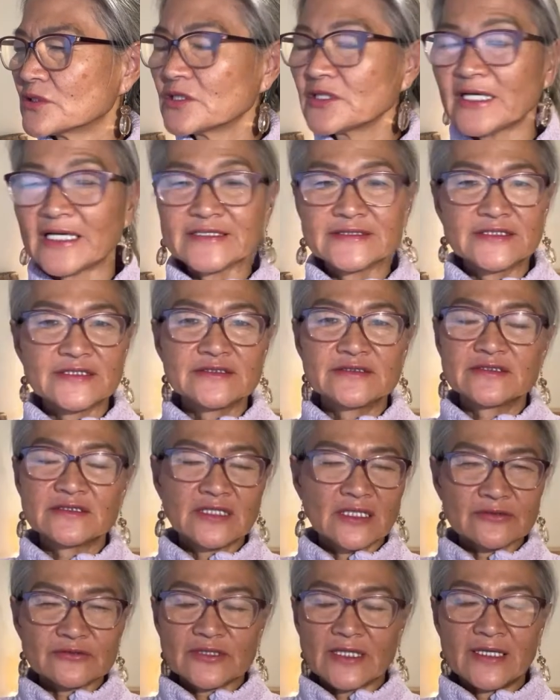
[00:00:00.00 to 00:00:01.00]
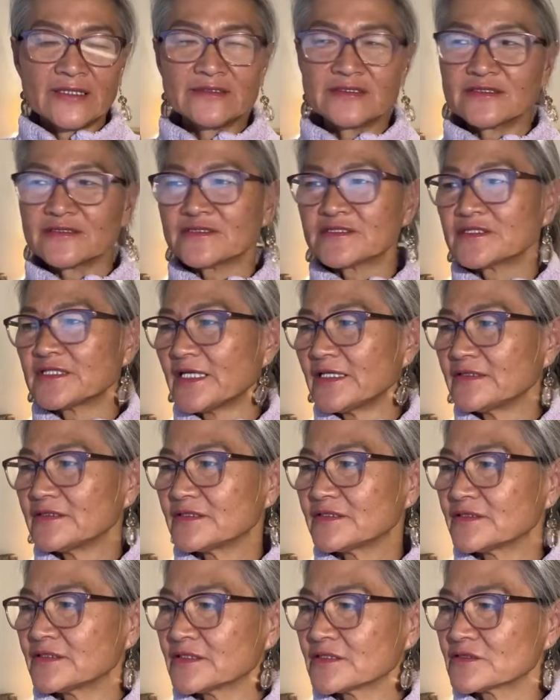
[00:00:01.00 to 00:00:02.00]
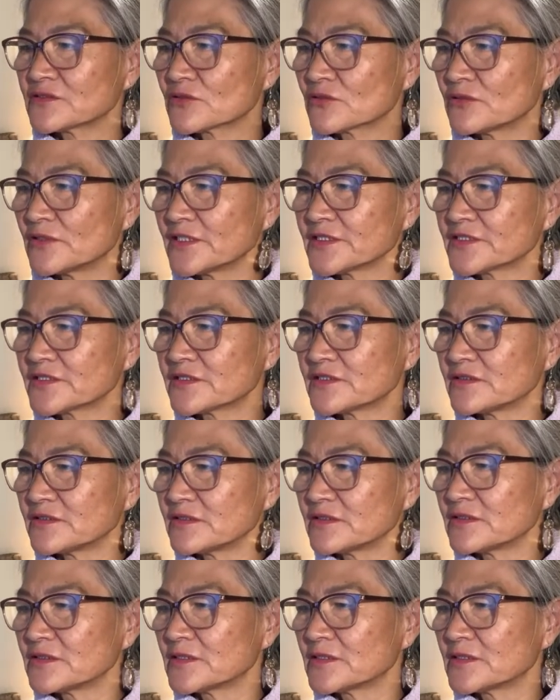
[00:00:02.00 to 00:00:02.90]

I did not understand this question.